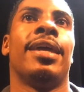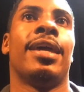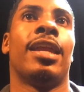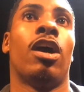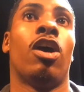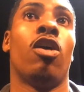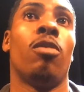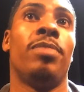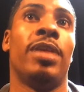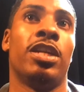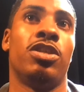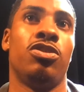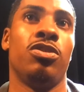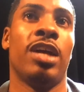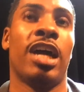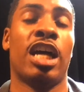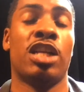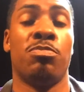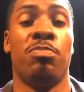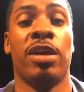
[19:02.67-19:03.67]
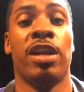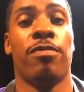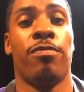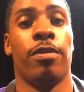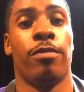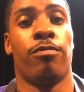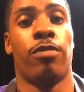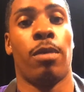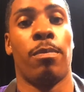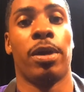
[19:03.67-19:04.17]
I hope that you guys
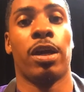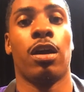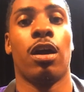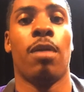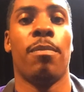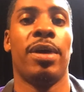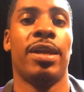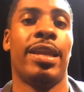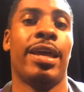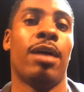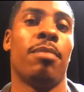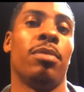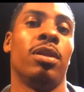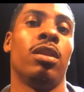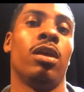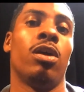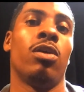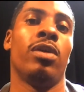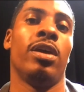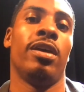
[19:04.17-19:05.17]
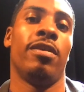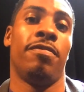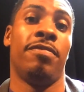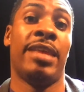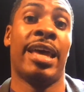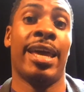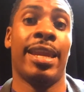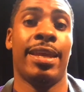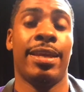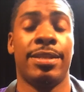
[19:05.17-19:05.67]
benefit from it. Comment down below if
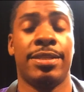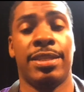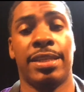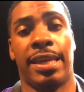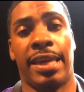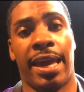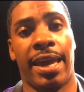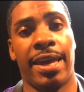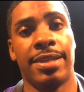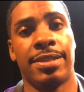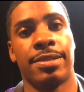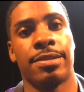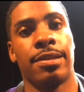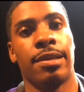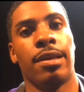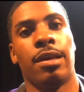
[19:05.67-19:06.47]
that is the case.